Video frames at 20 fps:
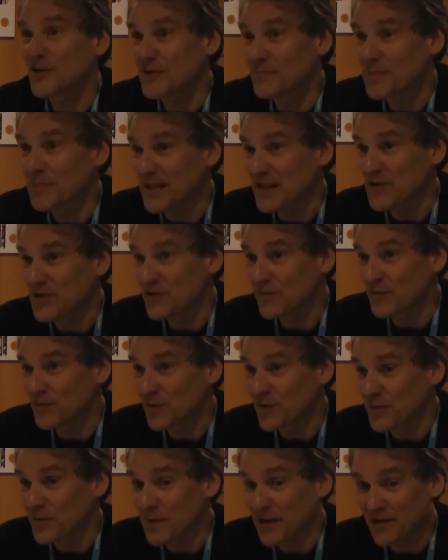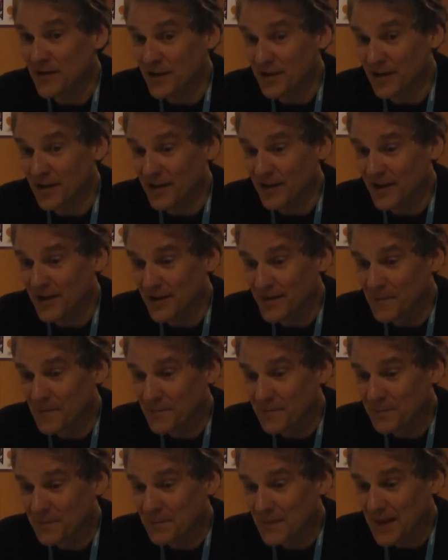the beach of North America,
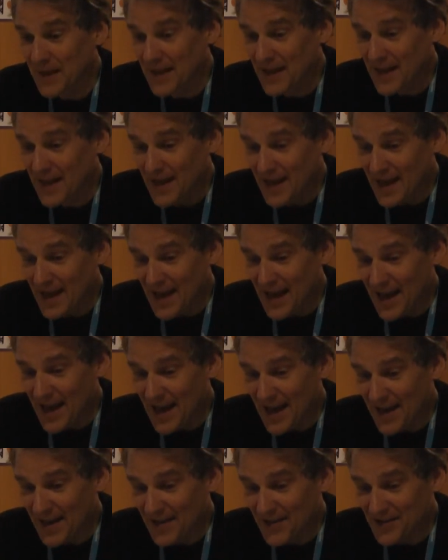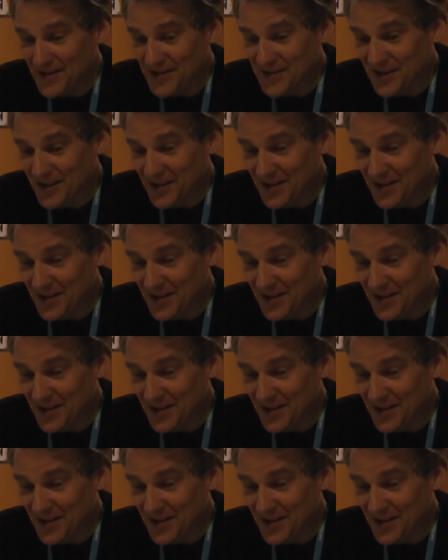and